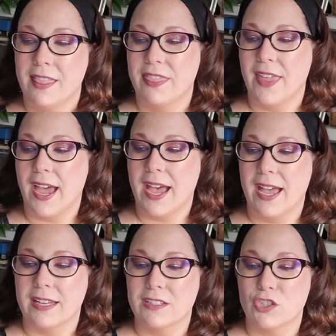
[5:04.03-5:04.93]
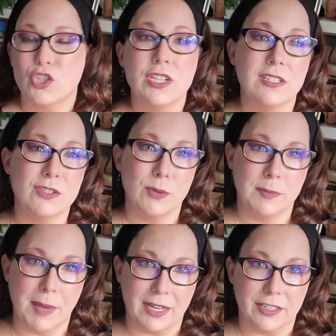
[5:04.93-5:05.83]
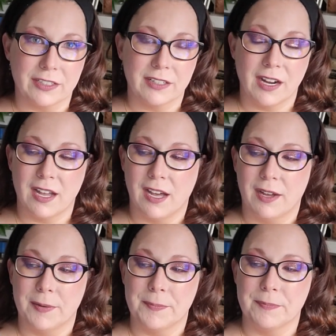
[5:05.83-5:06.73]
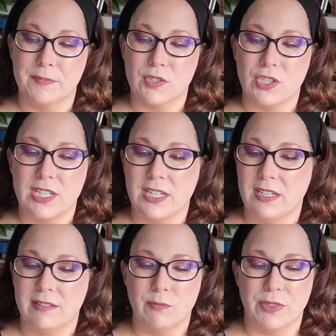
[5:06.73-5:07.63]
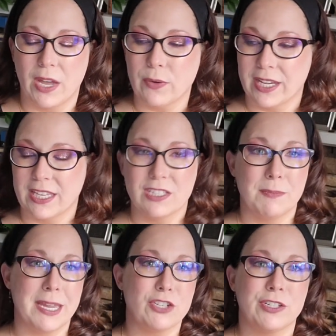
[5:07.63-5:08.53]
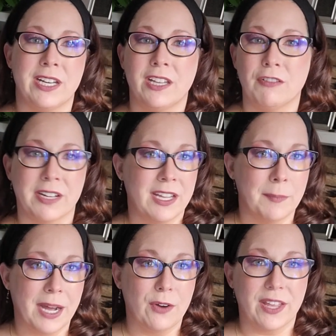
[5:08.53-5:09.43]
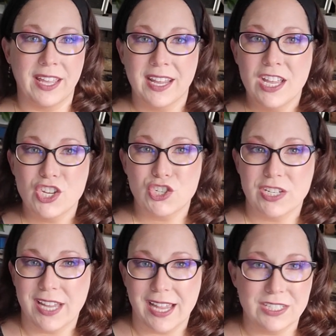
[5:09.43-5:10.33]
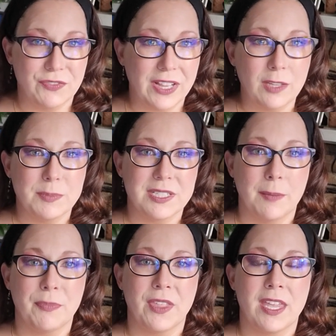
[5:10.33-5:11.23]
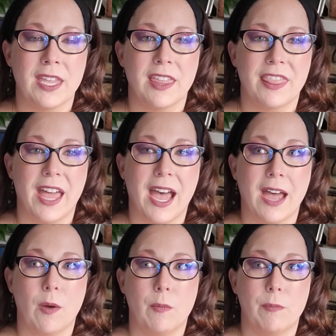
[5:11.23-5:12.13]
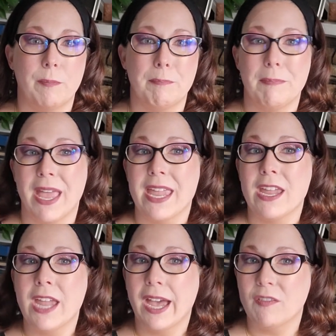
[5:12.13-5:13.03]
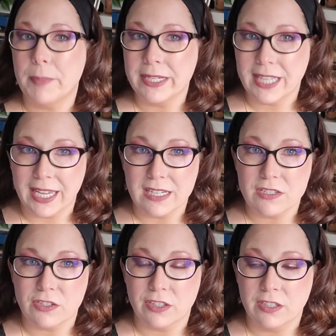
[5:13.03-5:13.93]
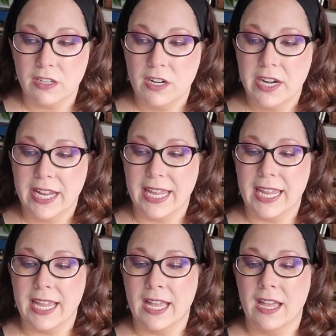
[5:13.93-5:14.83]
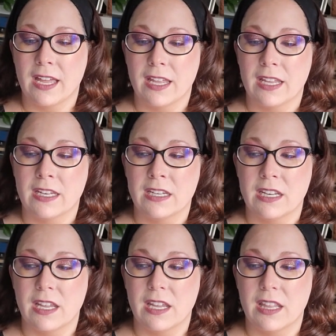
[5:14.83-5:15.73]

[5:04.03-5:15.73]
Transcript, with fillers: that she is doing better um, she, without getting into major nitty gritty about it, she had developed something that may have been cancer. And